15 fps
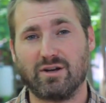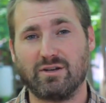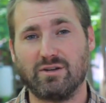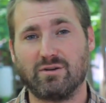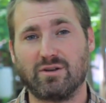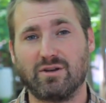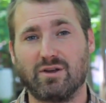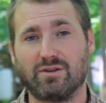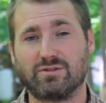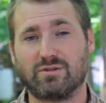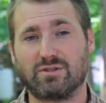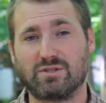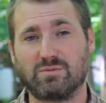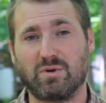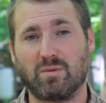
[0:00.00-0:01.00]
and you can also
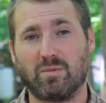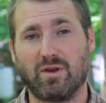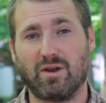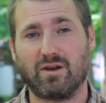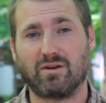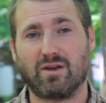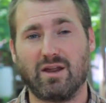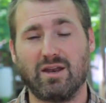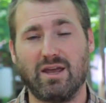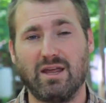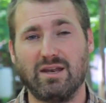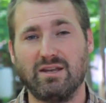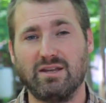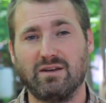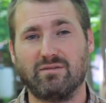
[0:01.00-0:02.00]
experiment on kind of
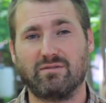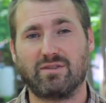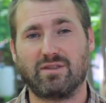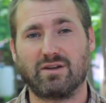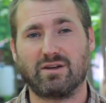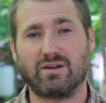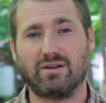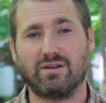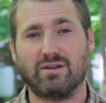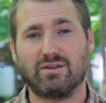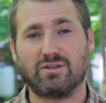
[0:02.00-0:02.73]
any of the